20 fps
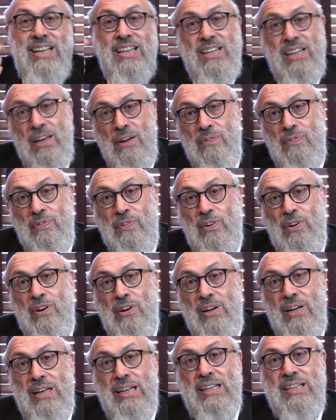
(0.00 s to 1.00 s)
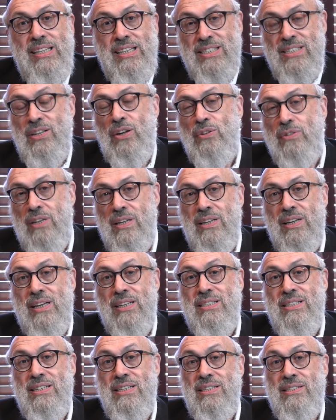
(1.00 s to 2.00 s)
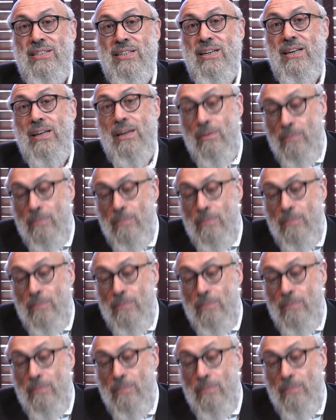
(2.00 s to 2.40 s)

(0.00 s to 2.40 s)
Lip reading: therefore there's no din chatzitza.